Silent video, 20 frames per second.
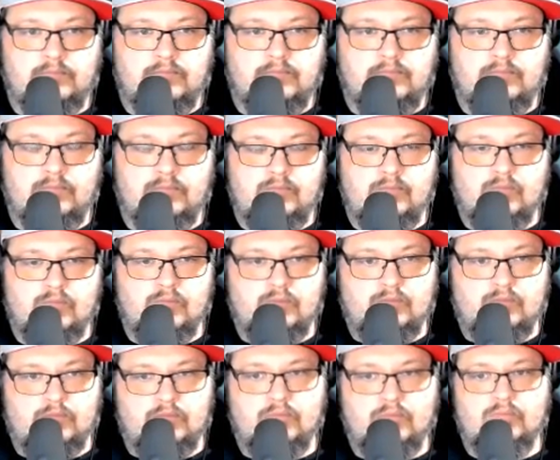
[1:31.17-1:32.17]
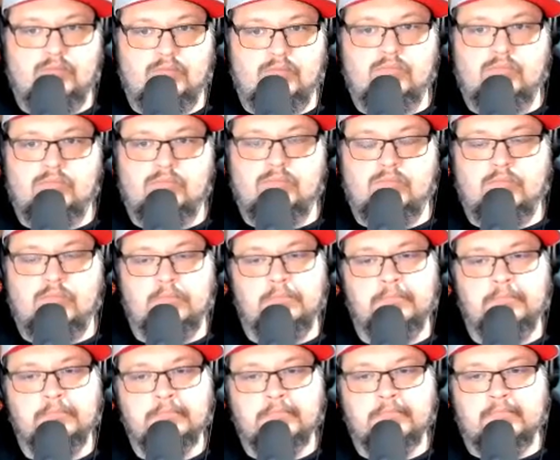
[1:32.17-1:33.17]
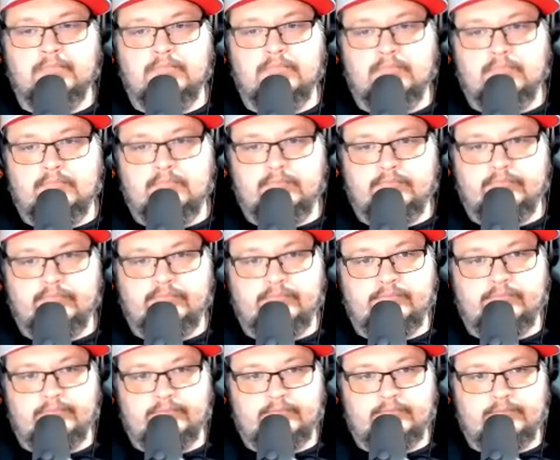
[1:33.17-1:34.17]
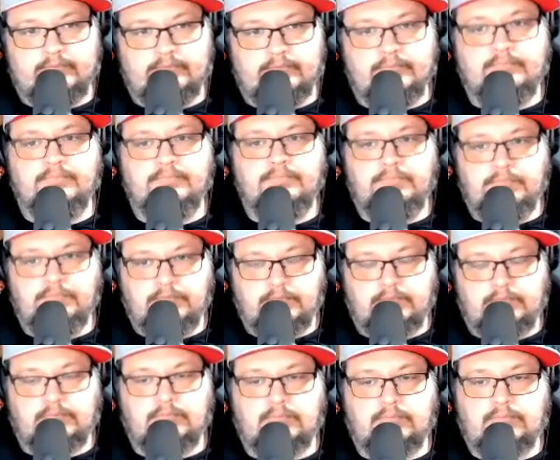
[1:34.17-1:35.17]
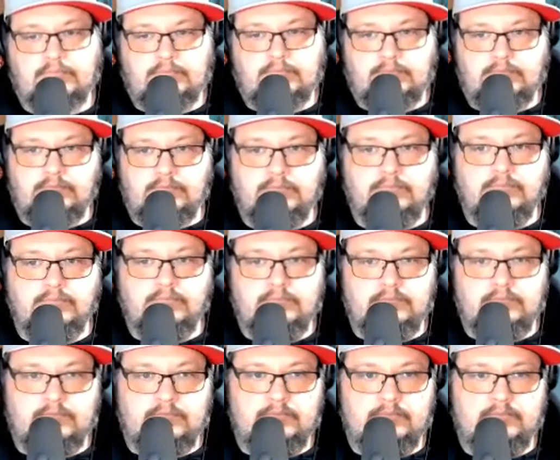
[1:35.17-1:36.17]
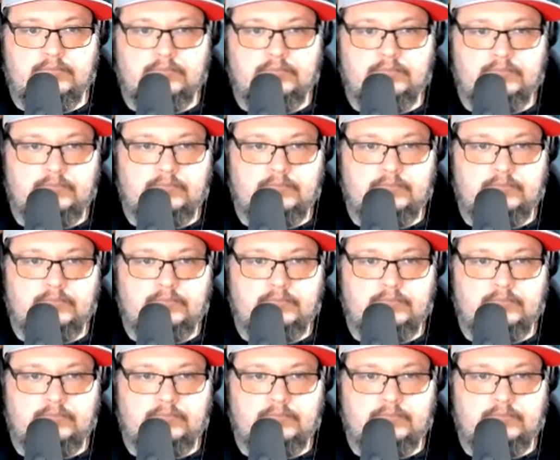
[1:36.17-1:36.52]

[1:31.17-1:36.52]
No words are spoken by the person on screen.